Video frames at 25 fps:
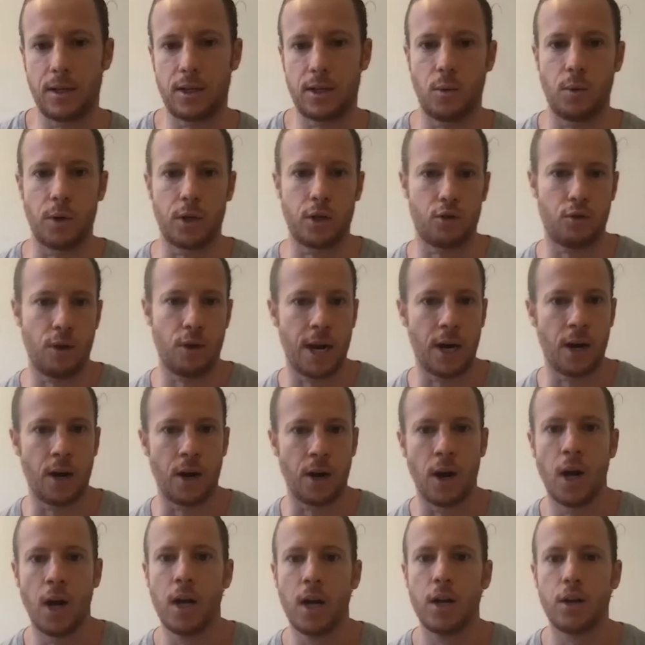So a
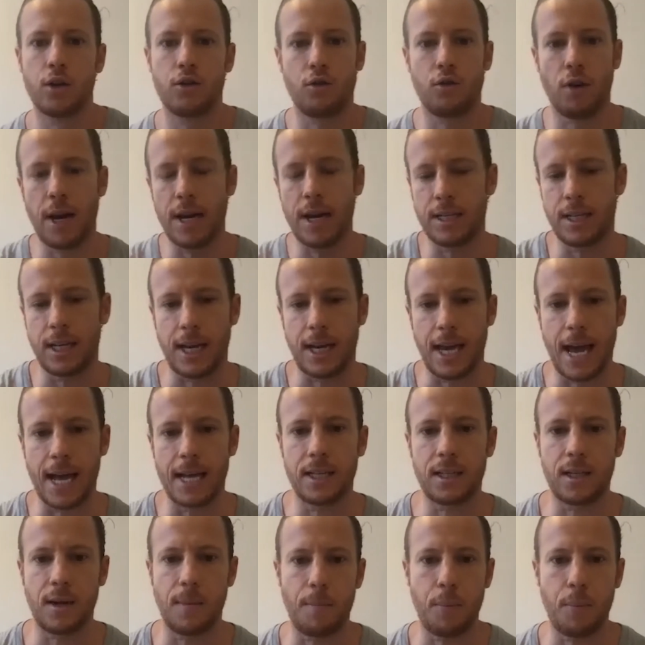trader trades
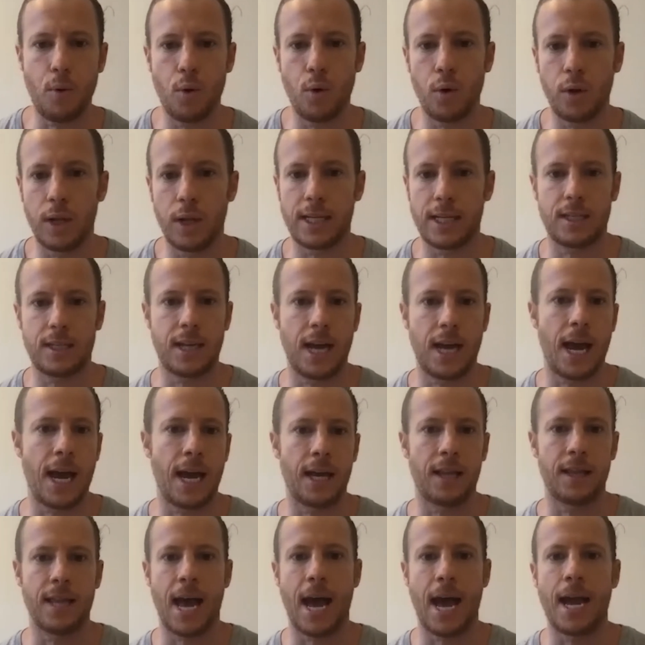against a pool, let's say
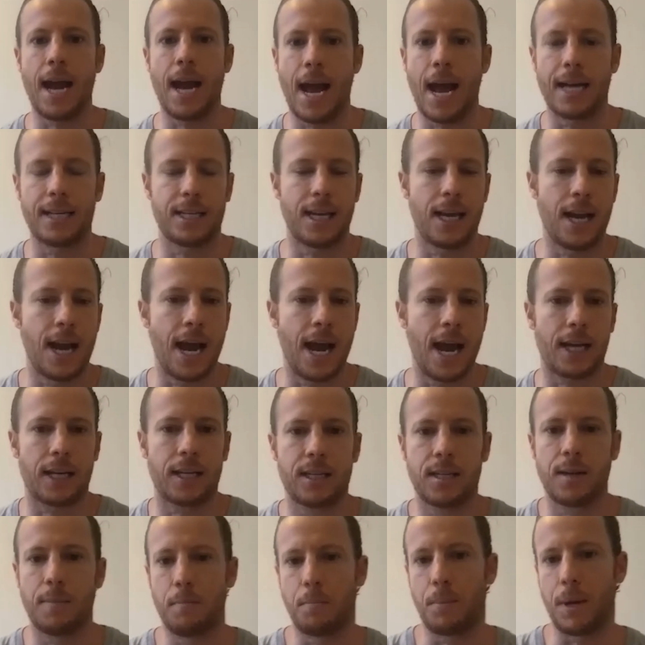in that
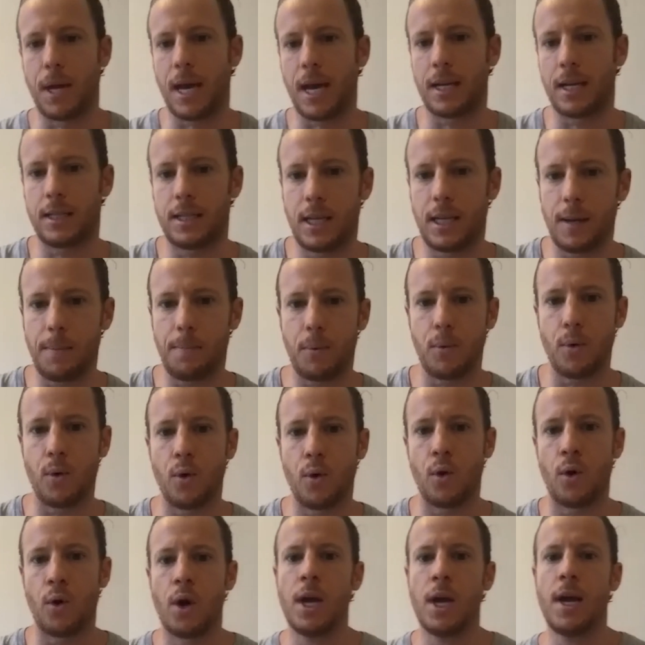SNX BNT
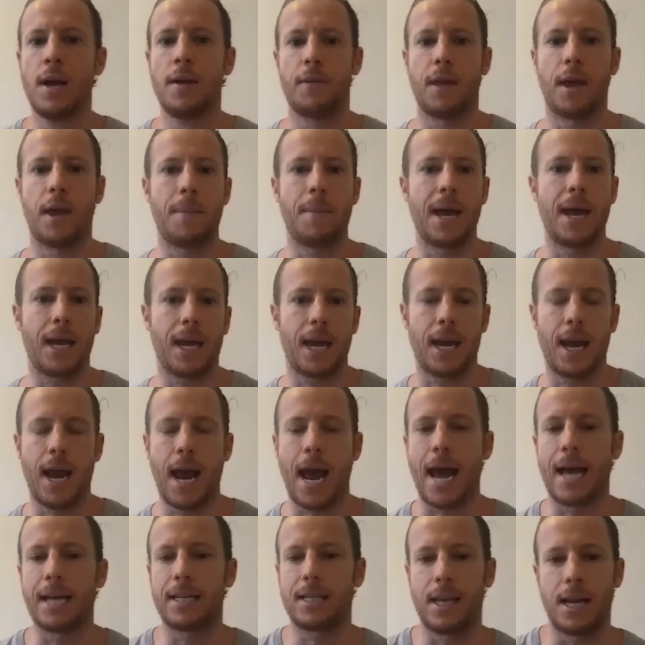pool, they make an
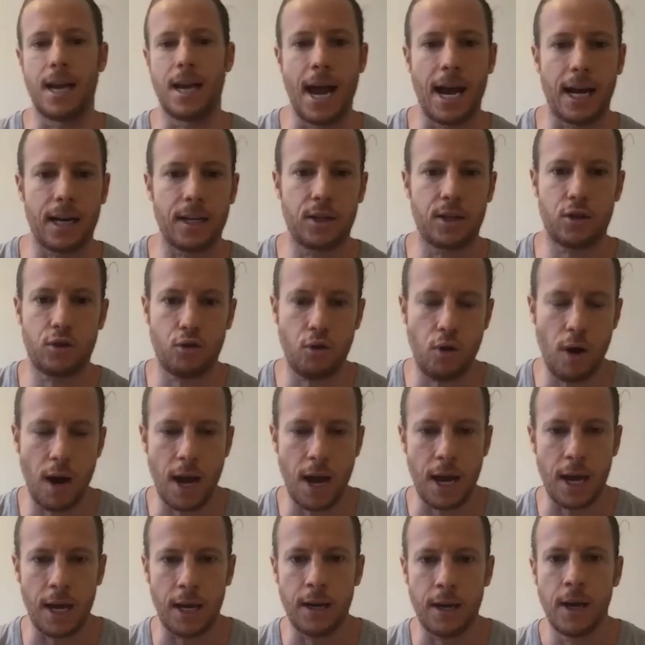SNX
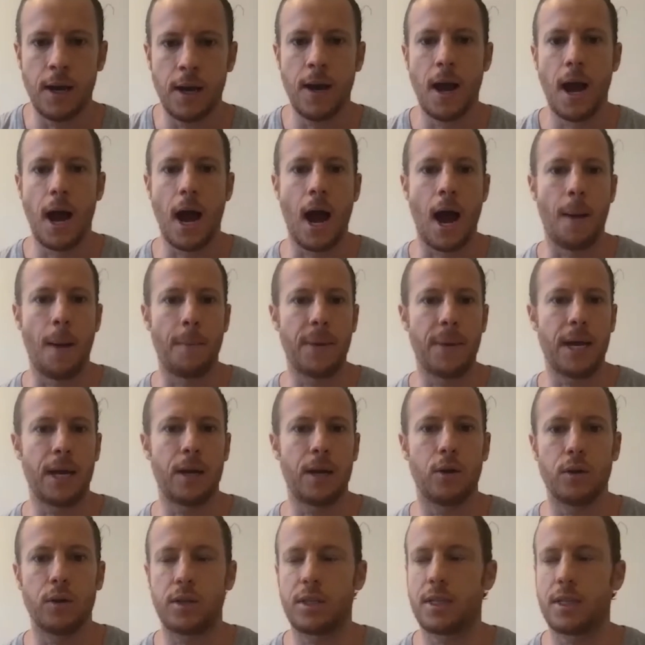trade,
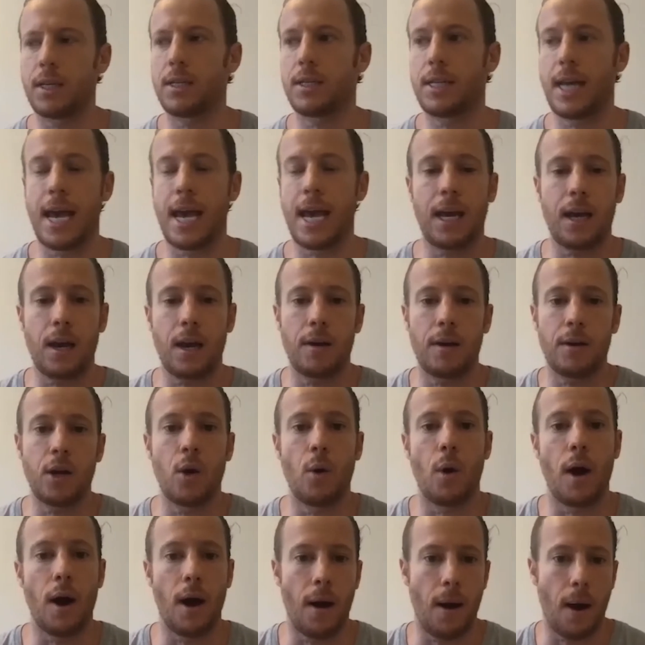it'll take
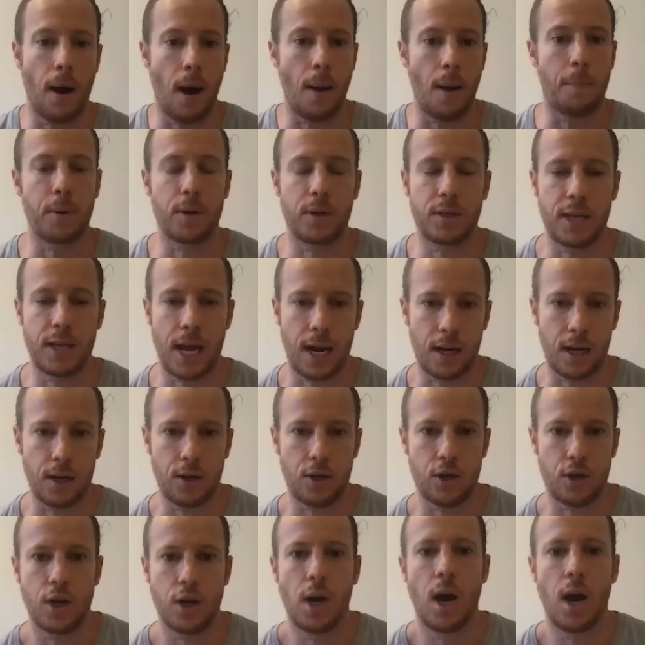a
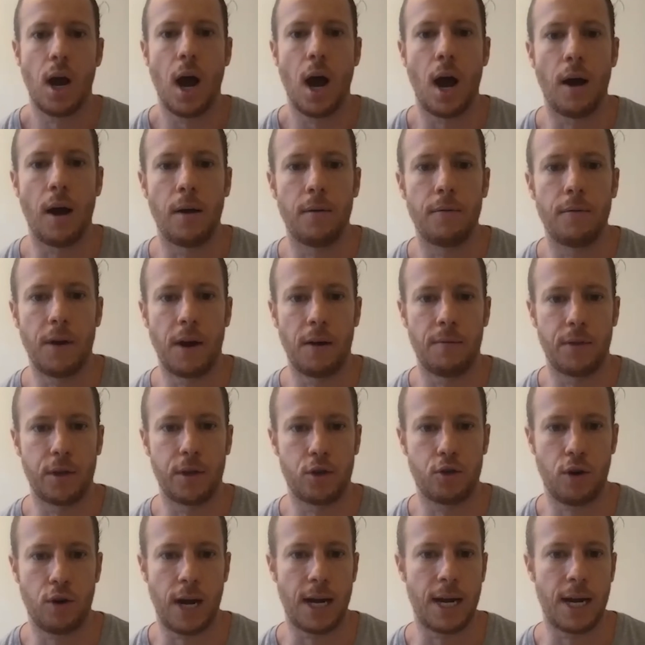percentage of the
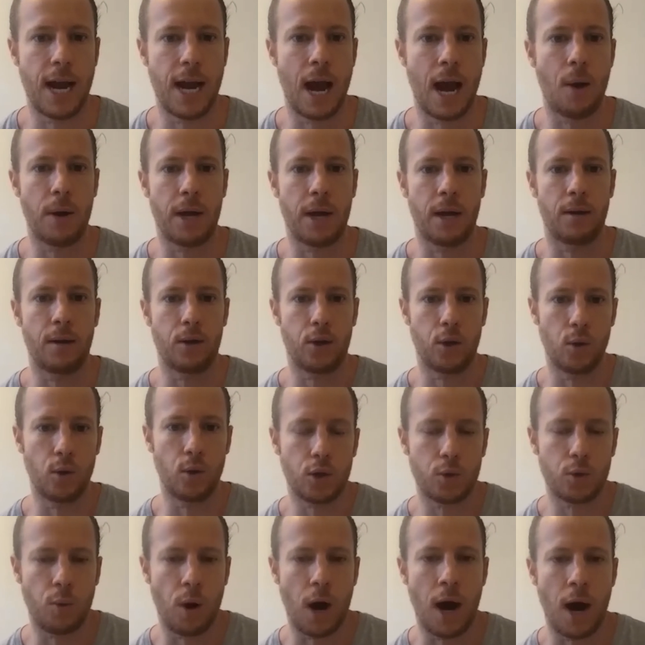trade. Now in
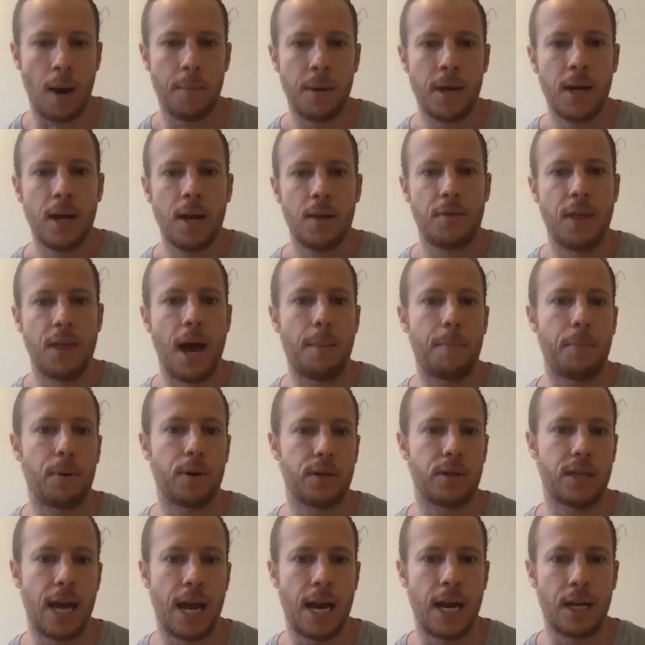Uniswap, that
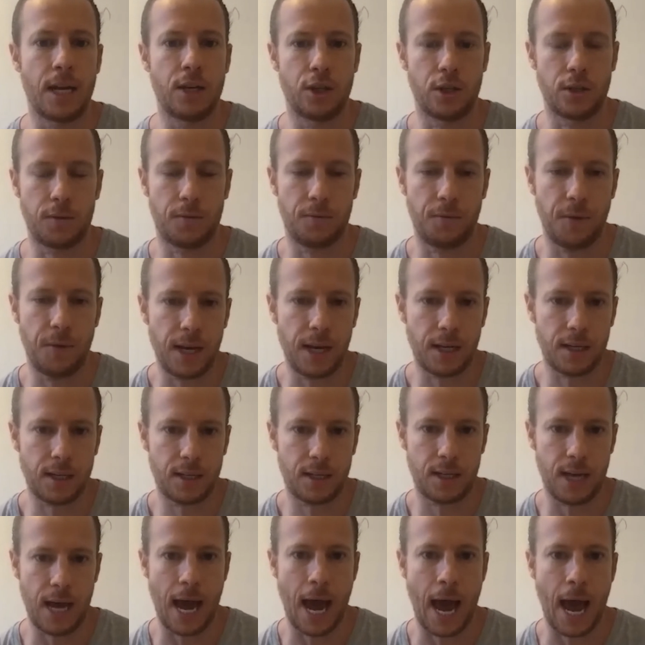percentage is
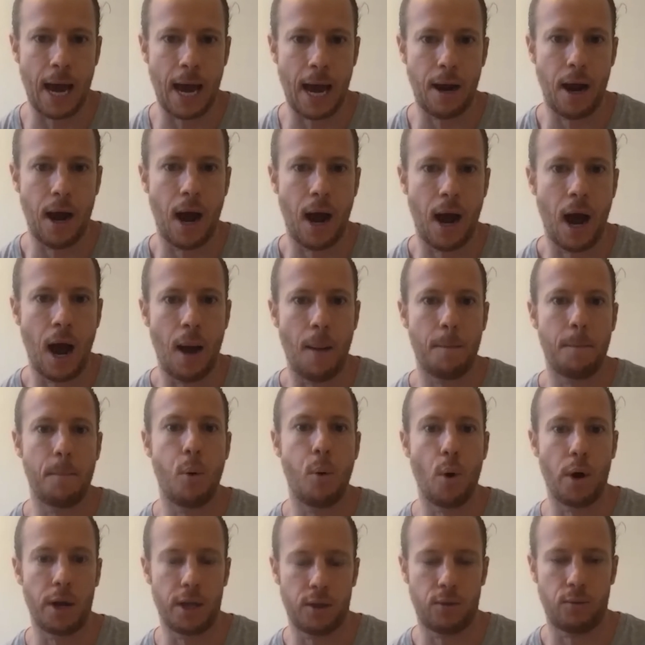fixed at
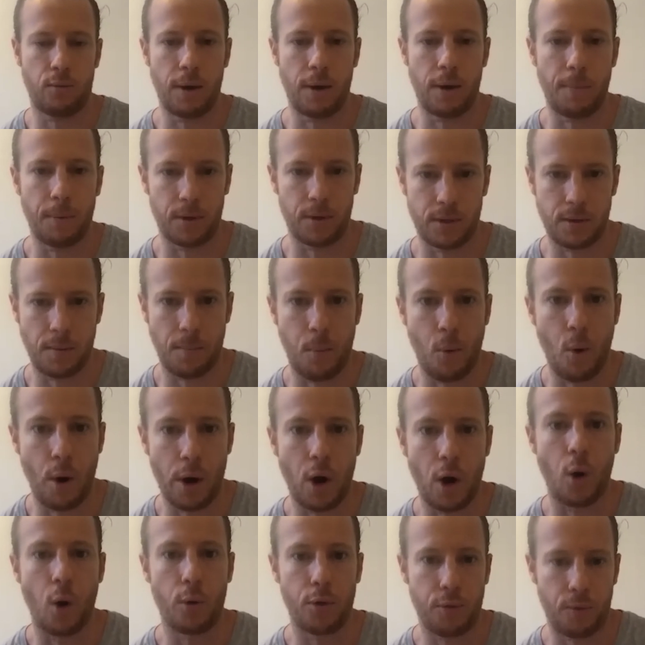
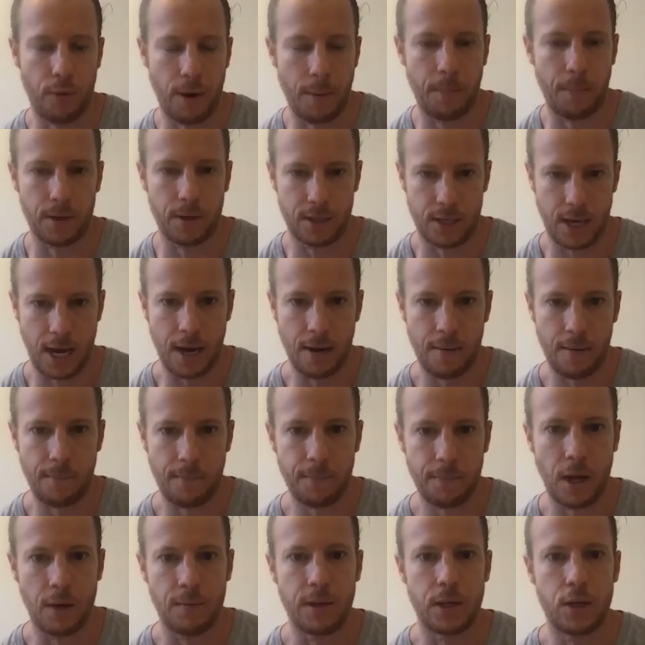0.03%
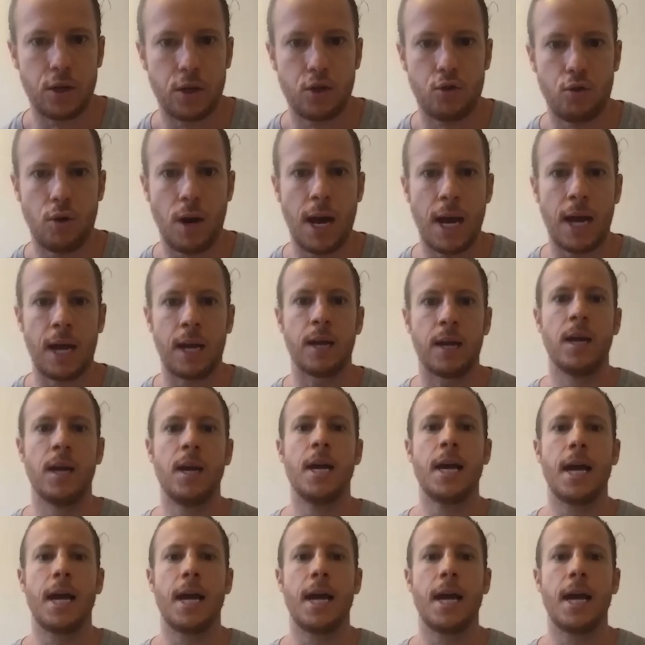of each trade.